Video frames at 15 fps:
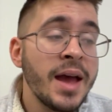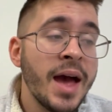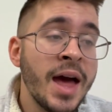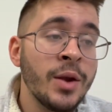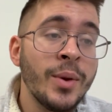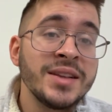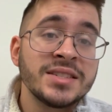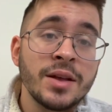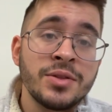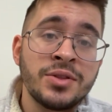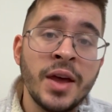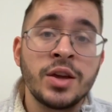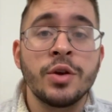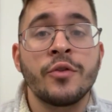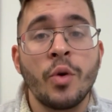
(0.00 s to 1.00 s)
Anyways,
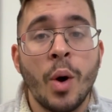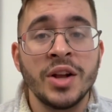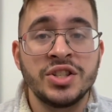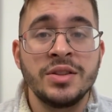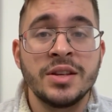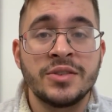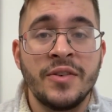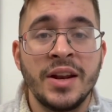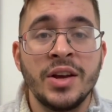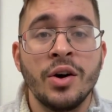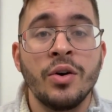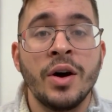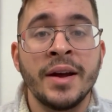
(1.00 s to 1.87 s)
thank you for watching this video.